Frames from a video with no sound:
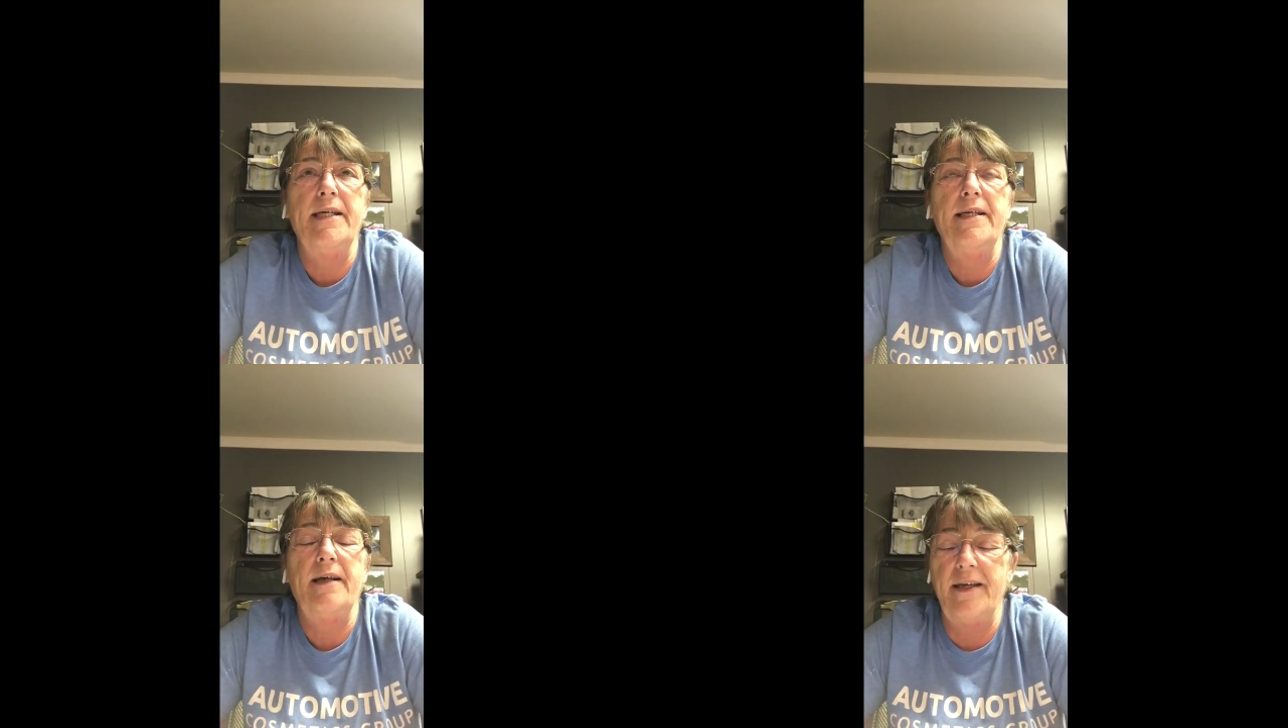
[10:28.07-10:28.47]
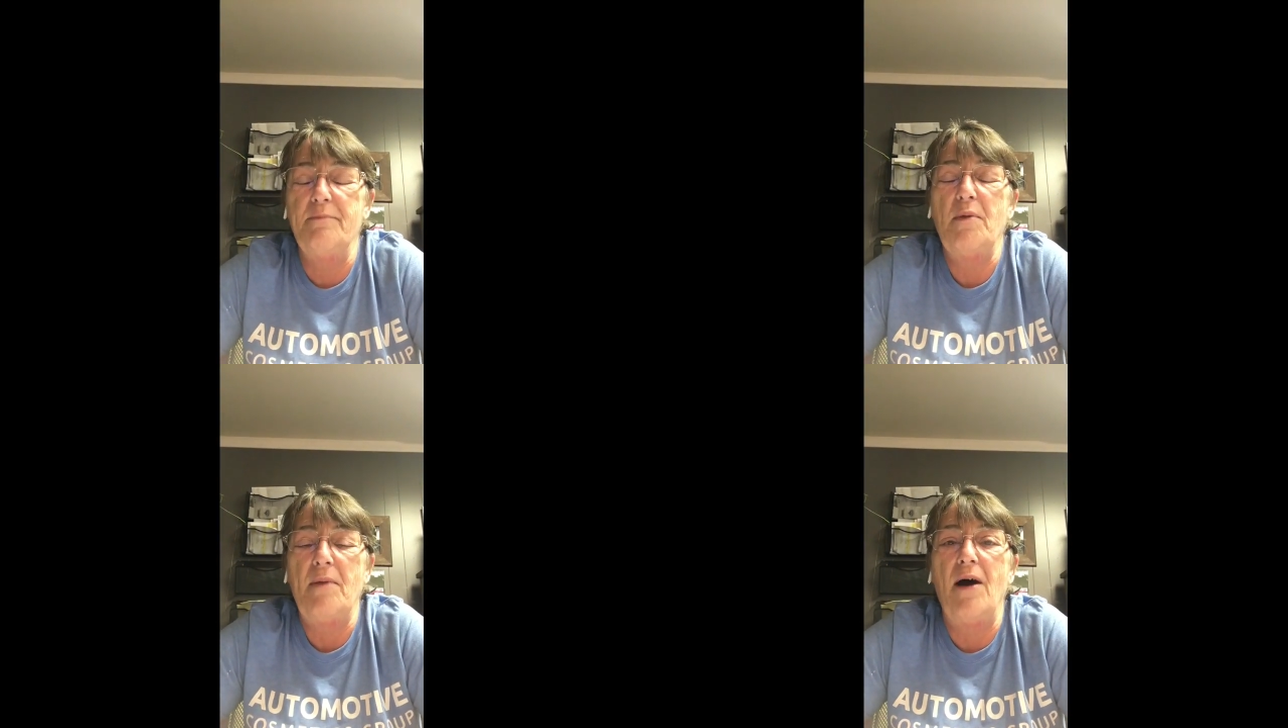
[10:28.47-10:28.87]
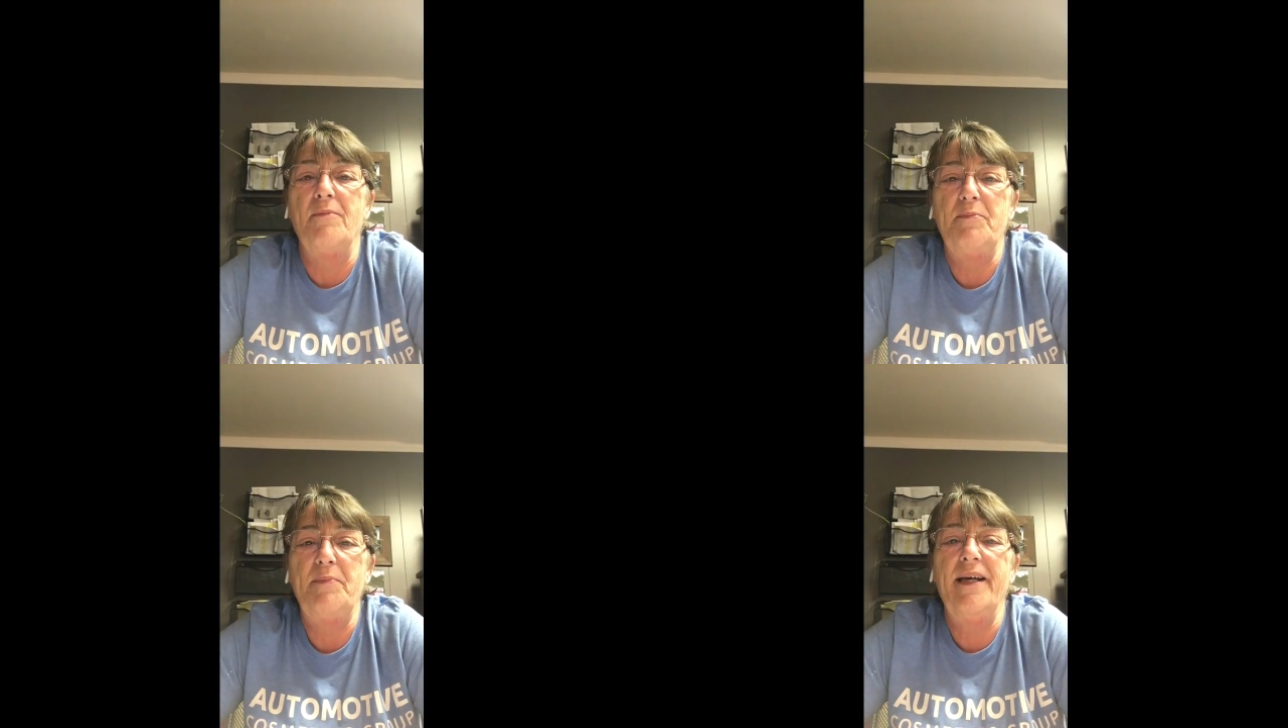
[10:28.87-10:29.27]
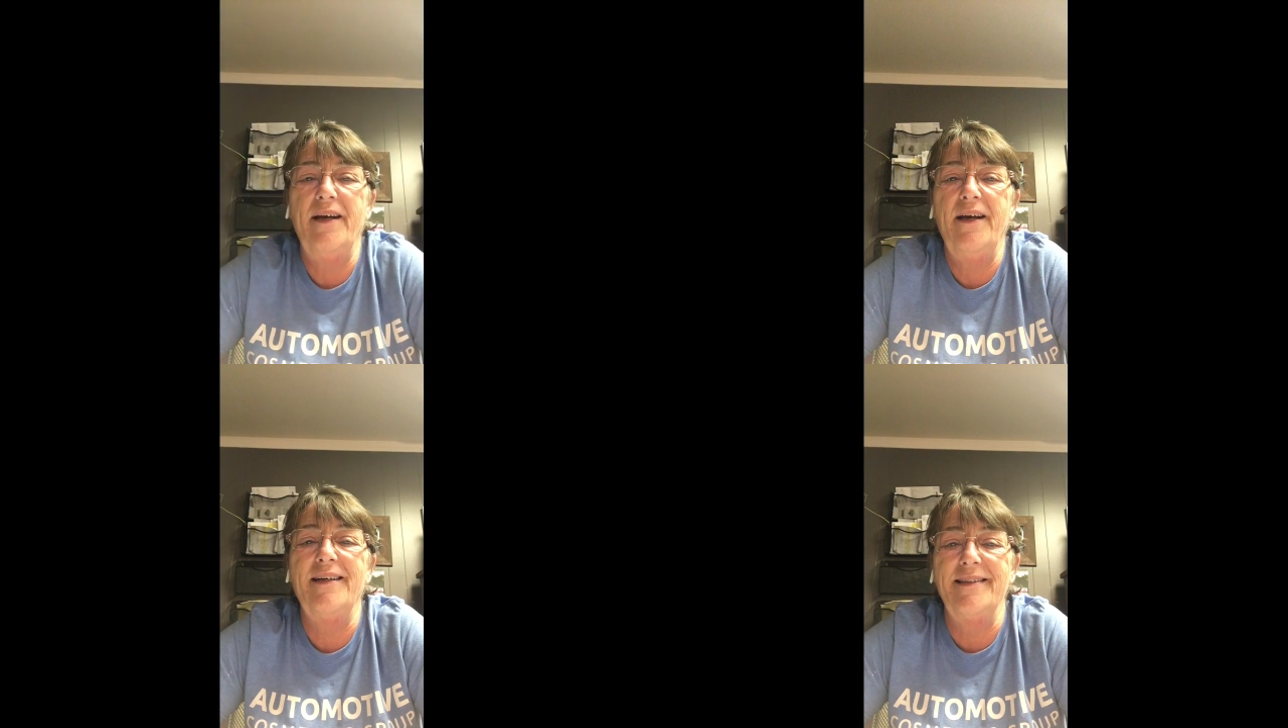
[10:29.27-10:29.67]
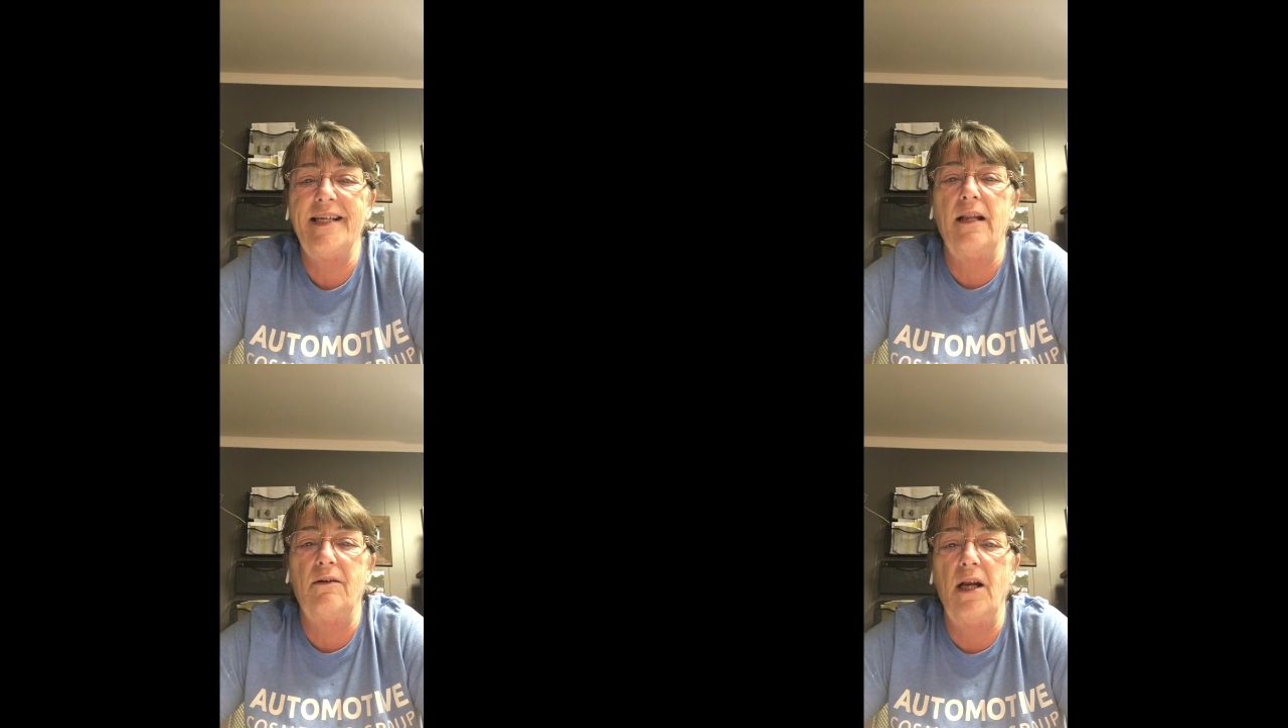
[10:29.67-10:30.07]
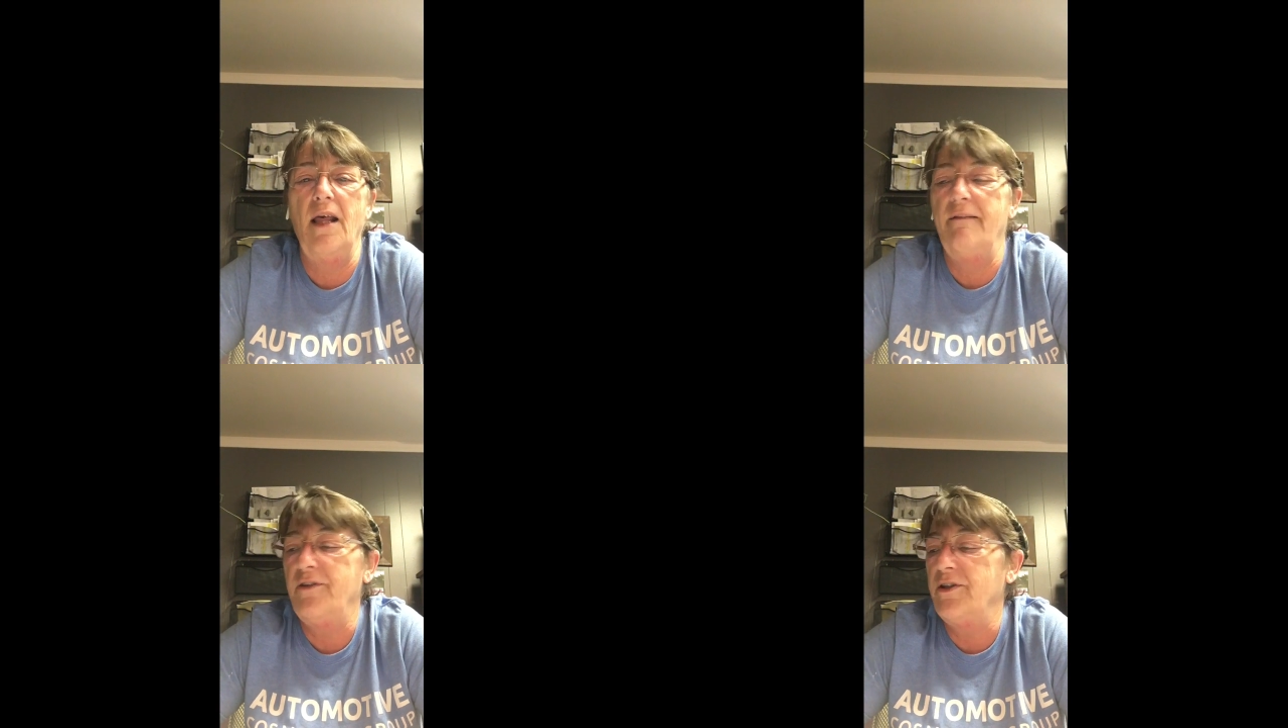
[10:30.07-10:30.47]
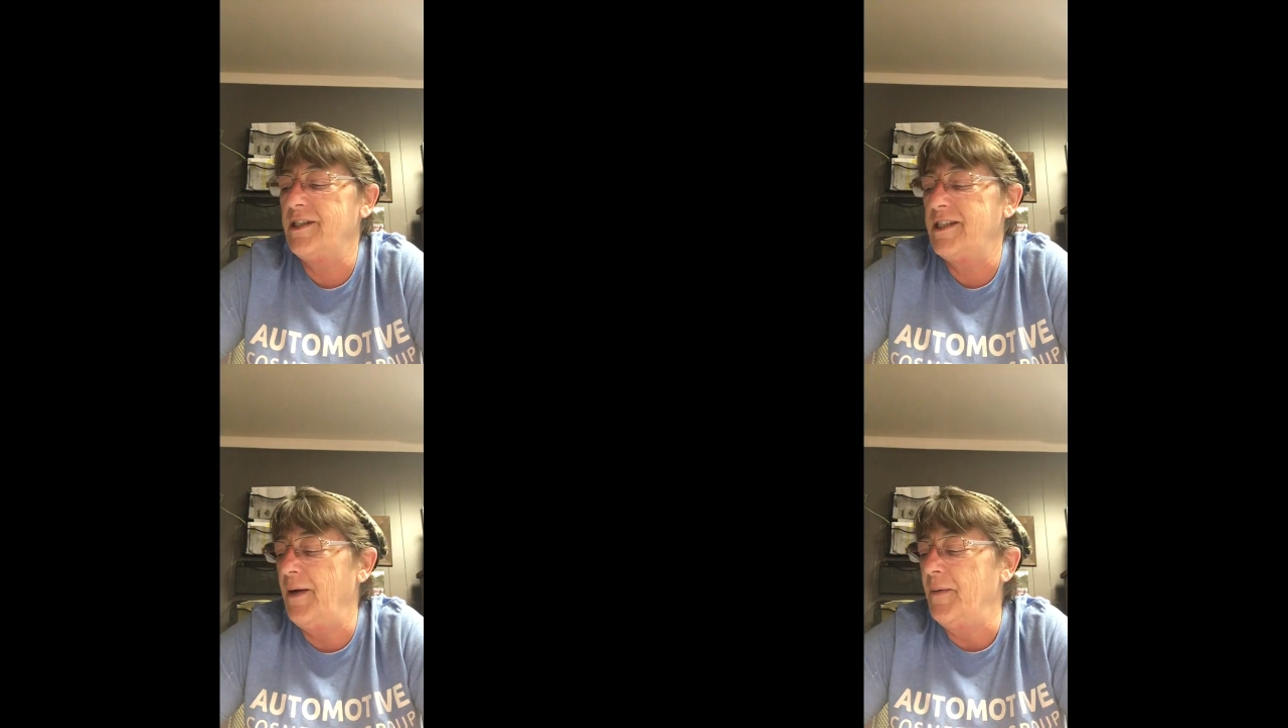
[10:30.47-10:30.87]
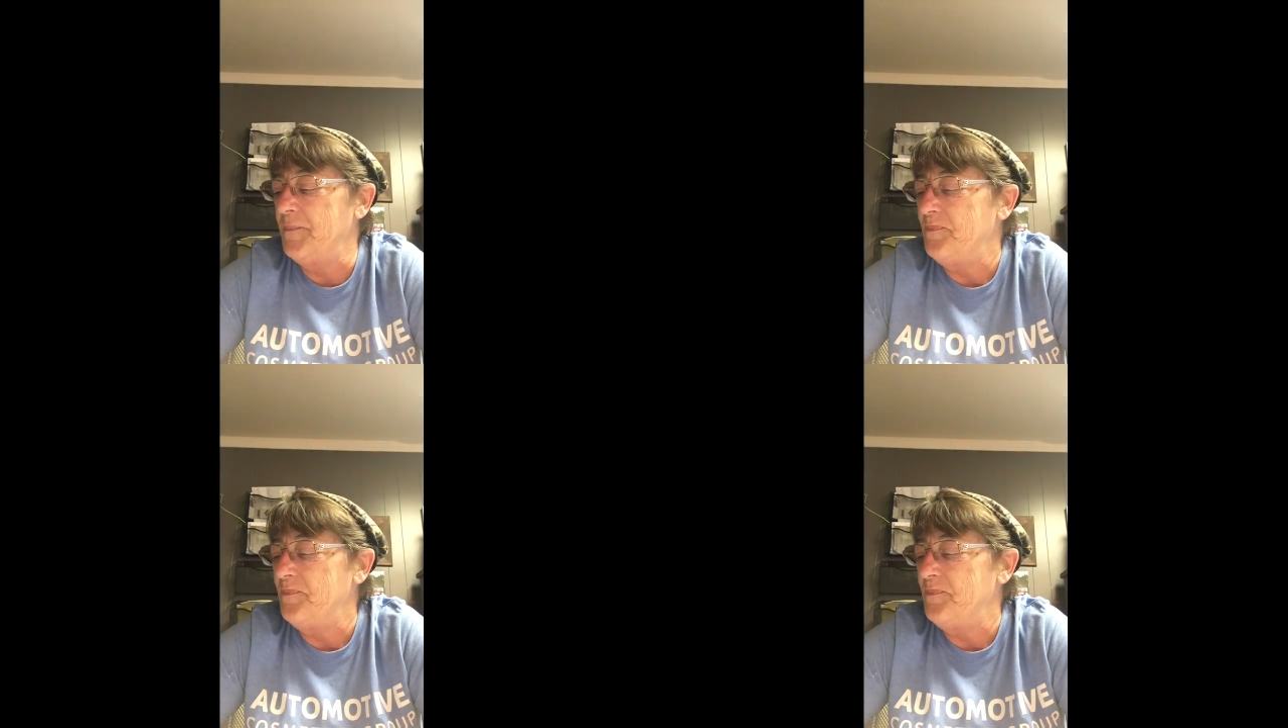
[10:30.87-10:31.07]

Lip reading: I give my mom a big hug and tell her I love her. So,